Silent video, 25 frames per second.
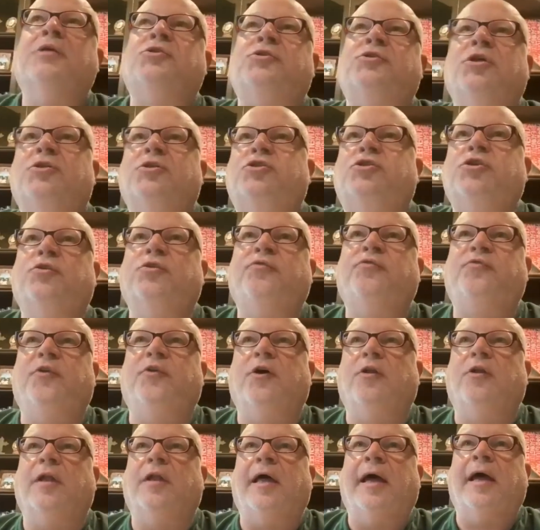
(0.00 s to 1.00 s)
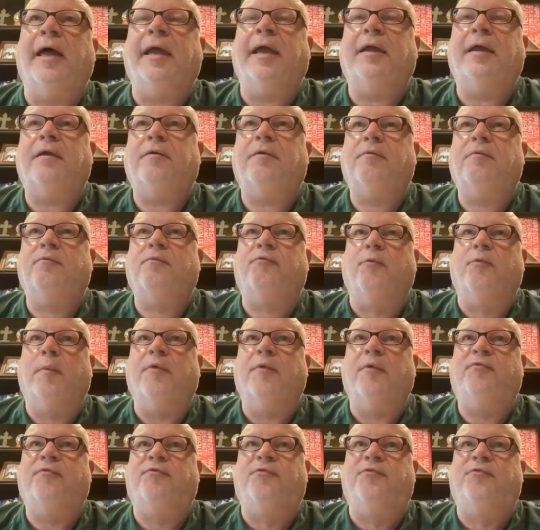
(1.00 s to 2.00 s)
did you feel like, from
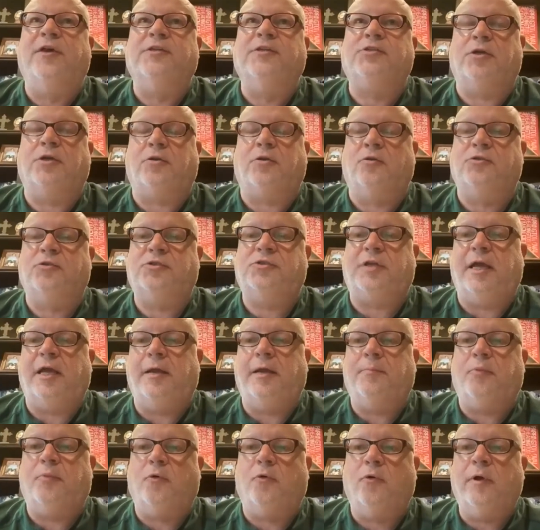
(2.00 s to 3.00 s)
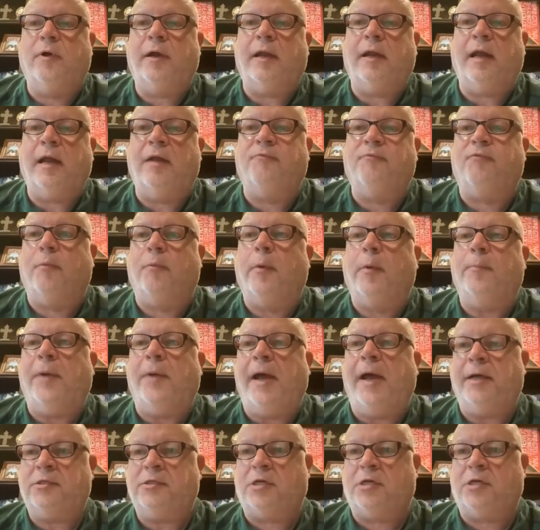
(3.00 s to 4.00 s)
a physical standpoint and from a
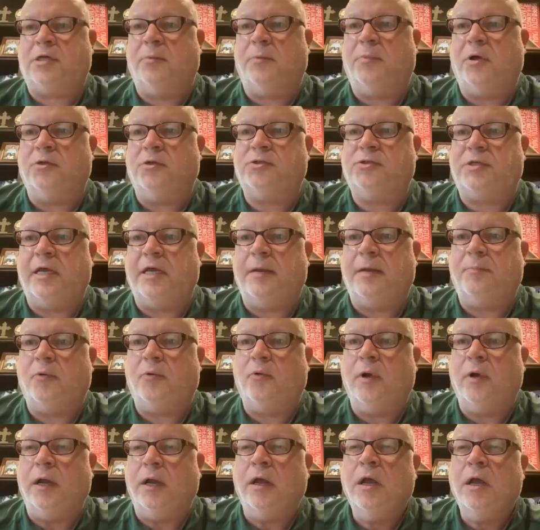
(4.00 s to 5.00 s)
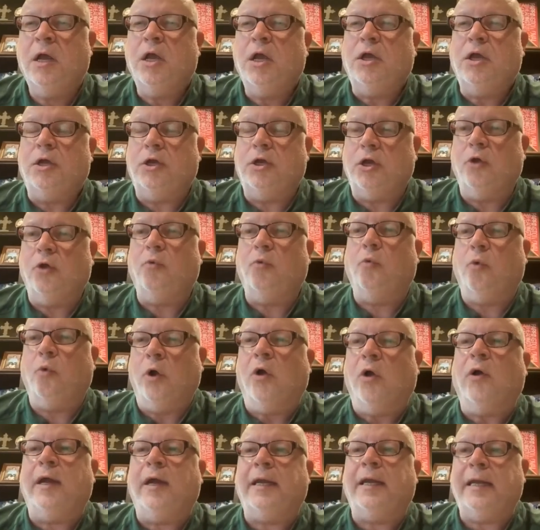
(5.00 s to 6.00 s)
basketball standpoint, you
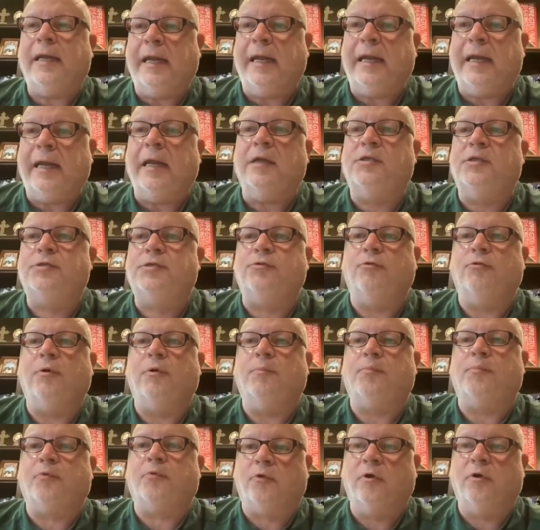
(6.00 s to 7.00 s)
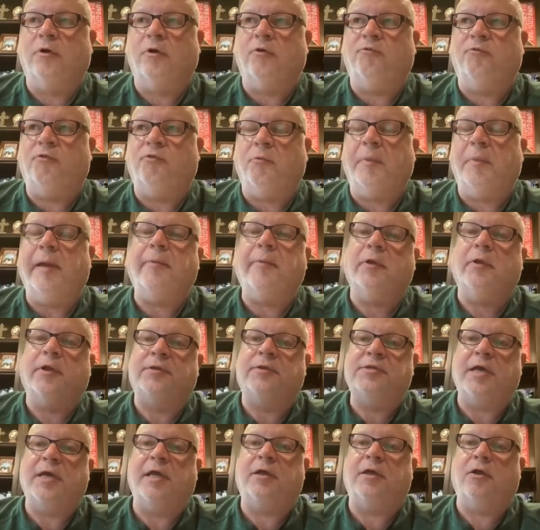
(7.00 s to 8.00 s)
really needed to improve to be able to
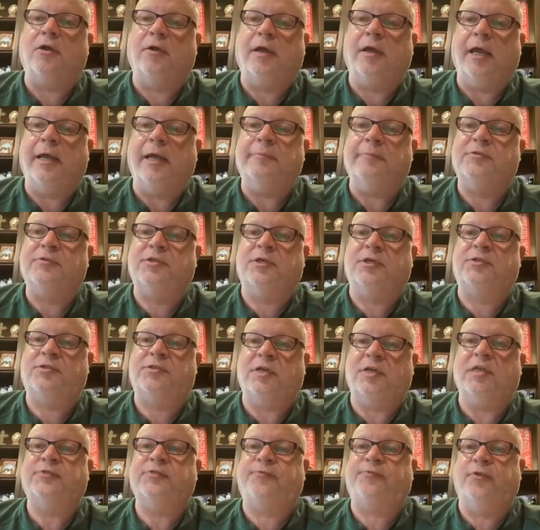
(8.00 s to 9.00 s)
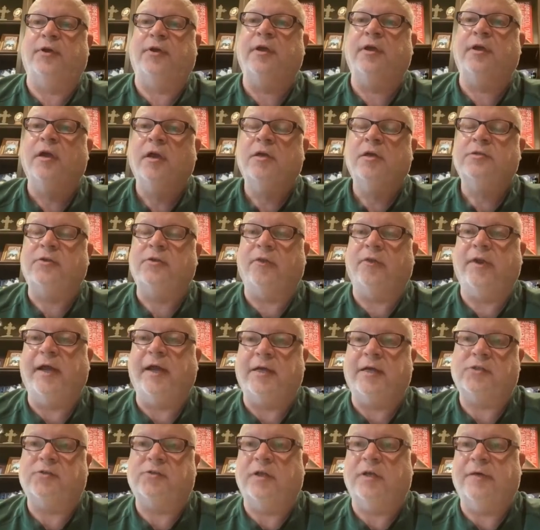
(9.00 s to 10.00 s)
take your game successfully to the
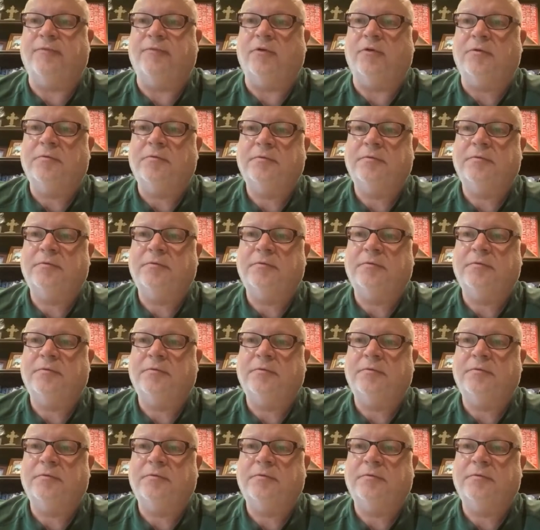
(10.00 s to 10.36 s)
next level?